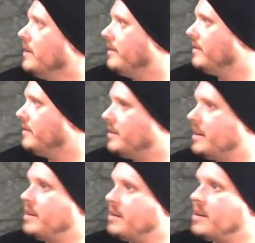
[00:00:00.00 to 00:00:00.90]
this,
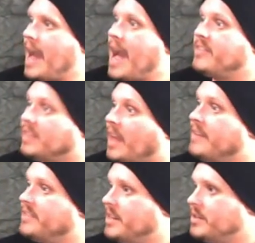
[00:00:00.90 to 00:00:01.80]
having
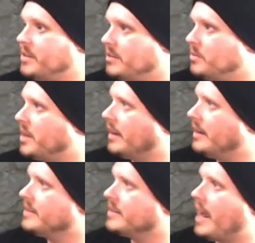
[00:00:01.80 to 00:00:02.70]
live sessions,
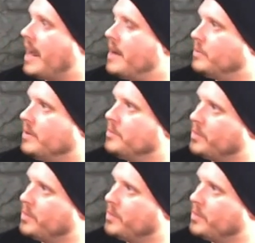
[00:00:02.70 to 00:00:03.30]
because I want to